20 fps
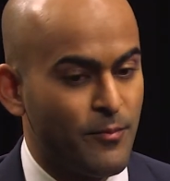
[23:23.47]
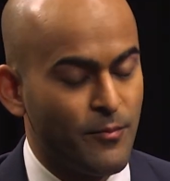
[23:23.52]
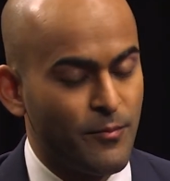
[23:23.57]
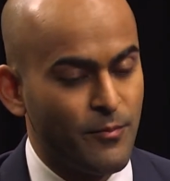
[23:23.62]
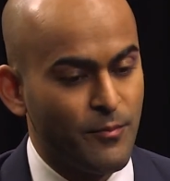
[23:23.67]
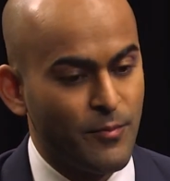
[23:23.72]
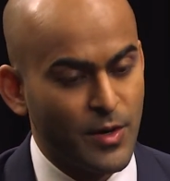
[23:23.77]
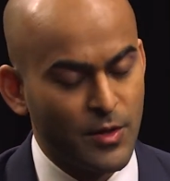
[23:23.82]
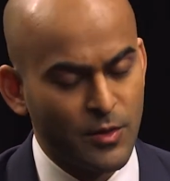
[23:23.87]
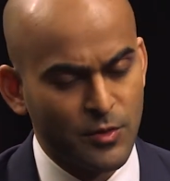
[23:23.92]

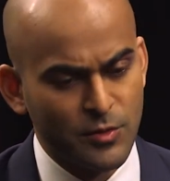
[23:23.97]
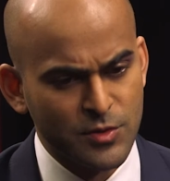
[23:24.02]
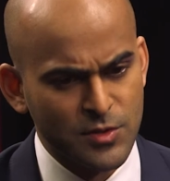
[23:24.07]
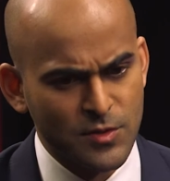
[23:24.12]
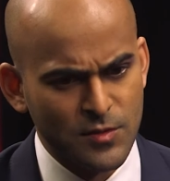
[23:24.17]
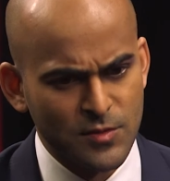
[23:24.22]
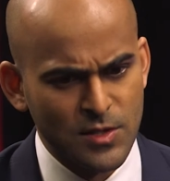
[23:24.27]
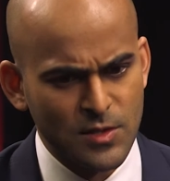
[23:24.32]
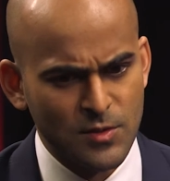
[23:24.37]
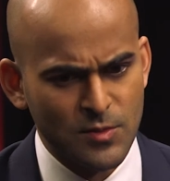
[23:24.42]
but
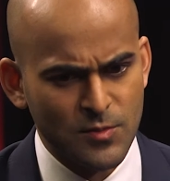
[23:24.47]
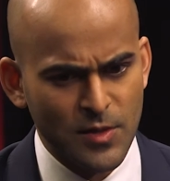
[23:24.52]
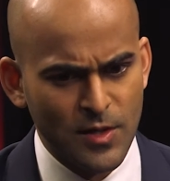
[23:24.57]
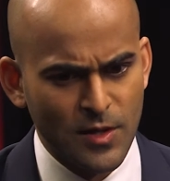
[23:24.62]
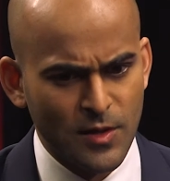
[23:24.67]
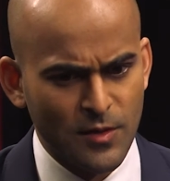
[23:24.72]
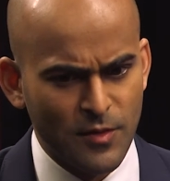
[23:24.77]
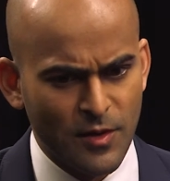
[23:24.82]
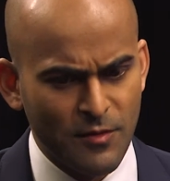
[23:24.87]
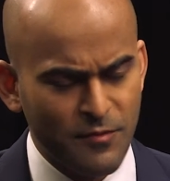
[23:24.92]
inclusiveness seems to be
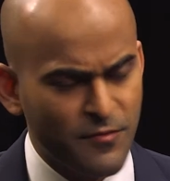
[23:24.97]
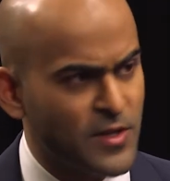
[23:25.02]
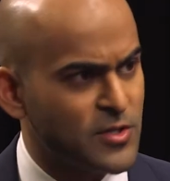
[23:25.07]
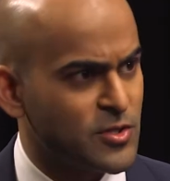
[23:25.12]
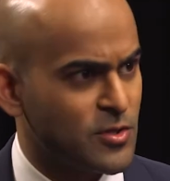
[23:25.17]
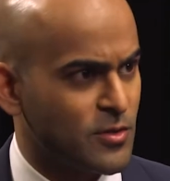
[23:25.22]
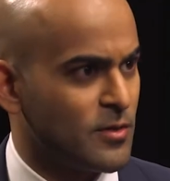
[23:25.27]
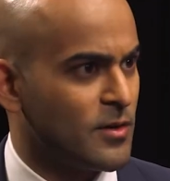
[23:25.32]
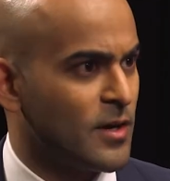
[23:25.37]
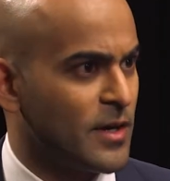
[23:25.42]
a
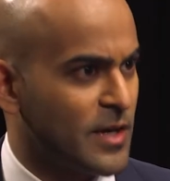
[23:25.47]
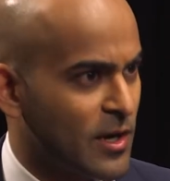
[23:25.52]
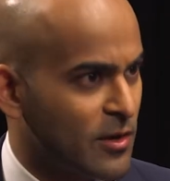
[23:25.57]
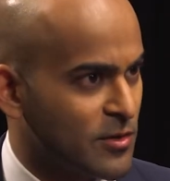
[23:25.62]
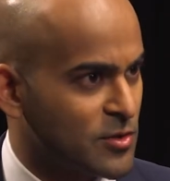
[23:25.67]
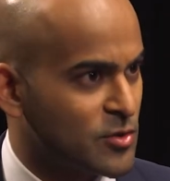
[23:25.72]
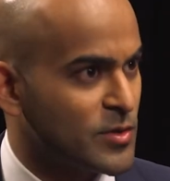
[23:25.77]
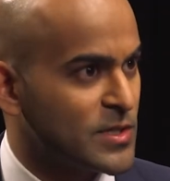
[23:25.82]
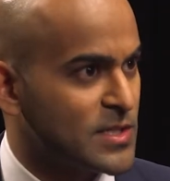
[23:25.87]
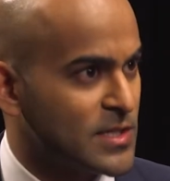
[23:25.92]
feature, a
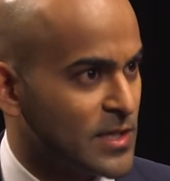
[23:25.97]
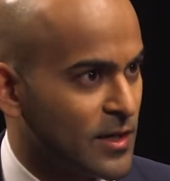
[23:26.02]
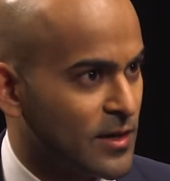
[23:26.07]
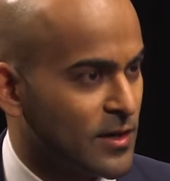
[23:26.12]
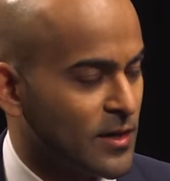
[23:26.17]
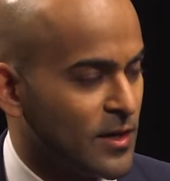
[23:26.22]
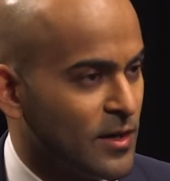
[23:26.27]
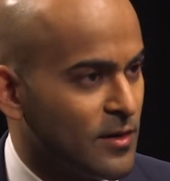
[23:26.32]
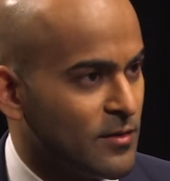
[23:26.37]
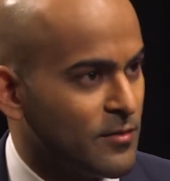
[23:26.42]

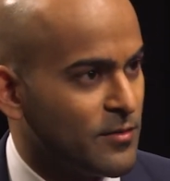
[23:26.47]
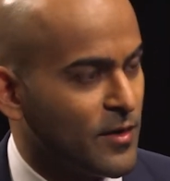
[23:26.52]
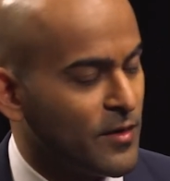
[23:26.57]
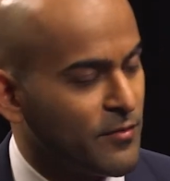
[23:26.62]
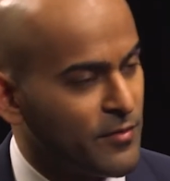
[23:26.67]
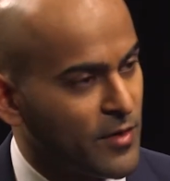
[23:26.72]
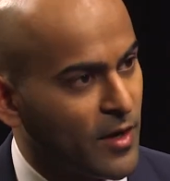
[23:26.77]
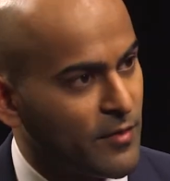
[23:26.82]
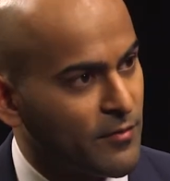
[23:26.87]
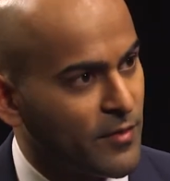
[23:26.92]
characteristic of
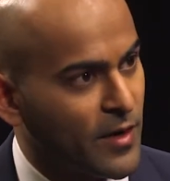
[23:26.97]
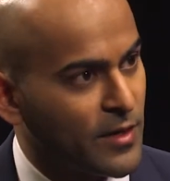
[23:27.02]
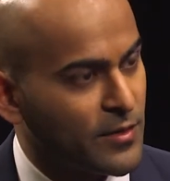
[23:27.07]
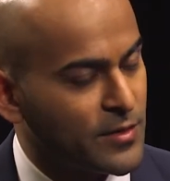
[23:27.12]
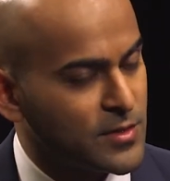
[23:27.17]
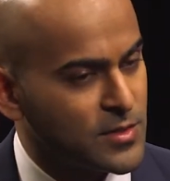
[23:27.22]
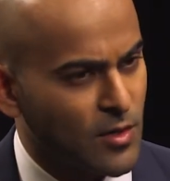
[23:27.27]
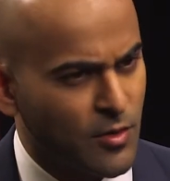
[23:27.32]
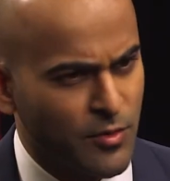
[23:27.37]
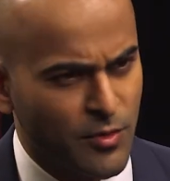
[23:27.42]

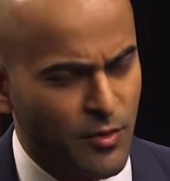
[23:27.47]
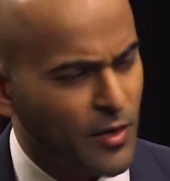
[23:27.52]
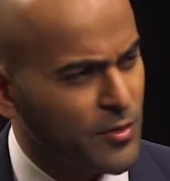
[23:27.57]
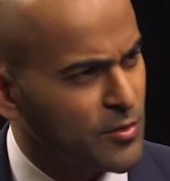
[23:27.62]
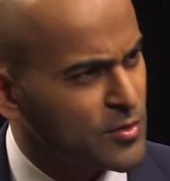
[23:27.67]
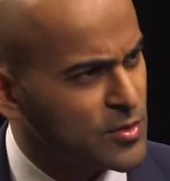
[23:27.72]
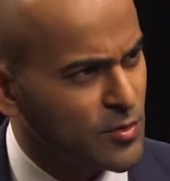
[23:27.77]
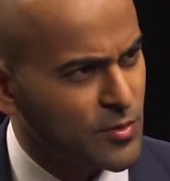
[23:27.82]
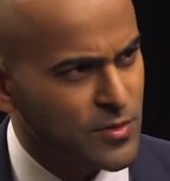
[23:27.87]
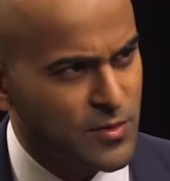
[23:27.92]
nonviolence. Are there other
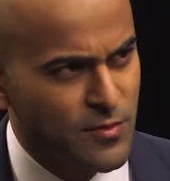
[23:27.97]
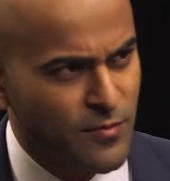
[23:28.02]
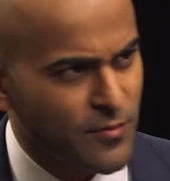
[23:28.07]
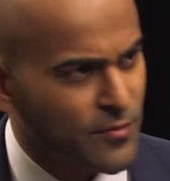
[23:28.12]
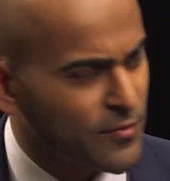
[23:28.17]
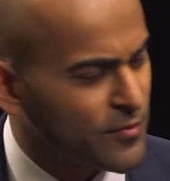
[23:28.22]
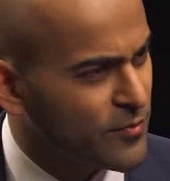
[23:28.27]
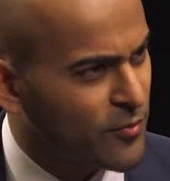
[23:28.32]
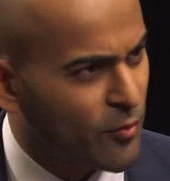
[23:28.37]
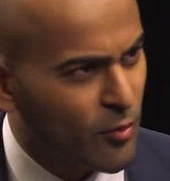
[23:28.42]
sorts of
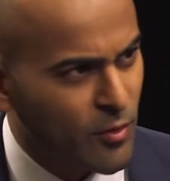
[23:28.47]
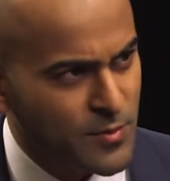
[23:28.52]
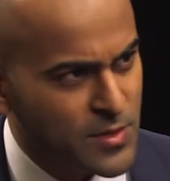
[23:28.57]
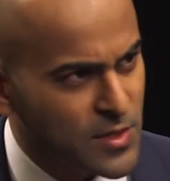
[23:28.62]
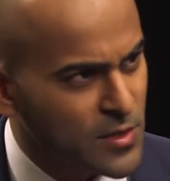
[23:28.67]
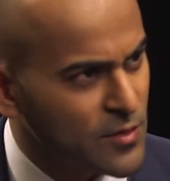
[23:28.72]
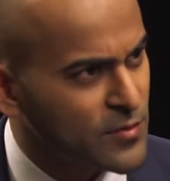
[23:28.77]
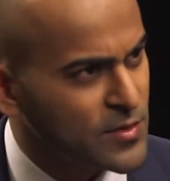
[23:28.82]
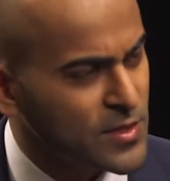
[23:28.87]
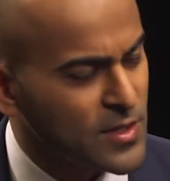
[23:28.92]
forms that
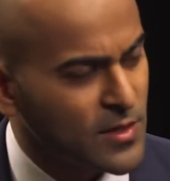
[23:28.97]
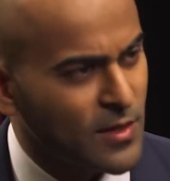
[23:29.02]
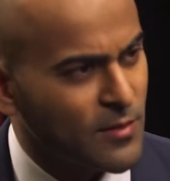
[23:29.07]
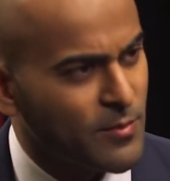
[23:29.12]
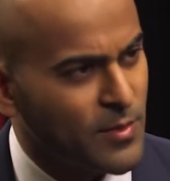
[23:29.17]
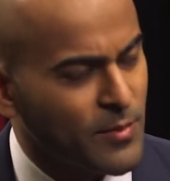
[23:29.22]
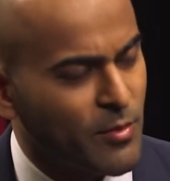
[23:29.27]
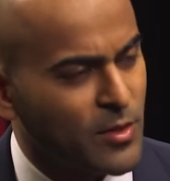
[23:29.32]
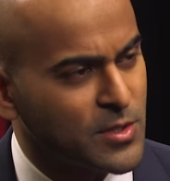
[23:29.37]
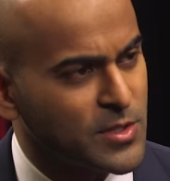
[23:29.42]
you've seen that have
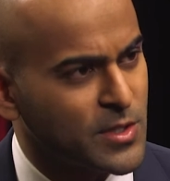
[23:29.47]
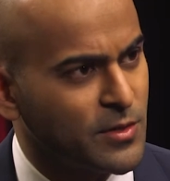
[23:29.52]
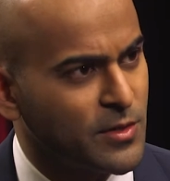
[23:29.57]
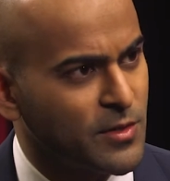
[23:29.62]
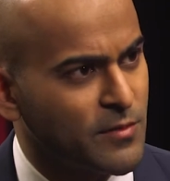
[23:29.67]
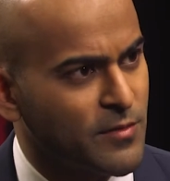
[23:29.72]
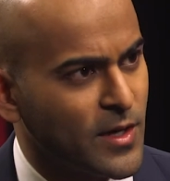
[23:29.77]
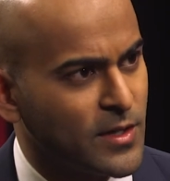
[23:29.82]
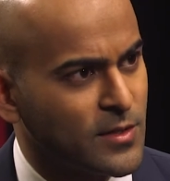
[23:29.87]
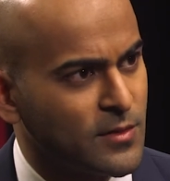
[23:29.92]
been particularly
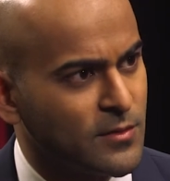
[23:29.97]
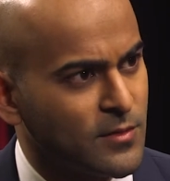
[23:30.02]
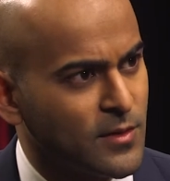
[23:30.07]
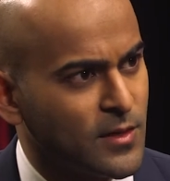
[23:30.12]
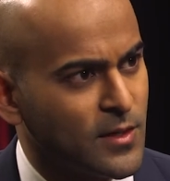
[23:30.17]
effective?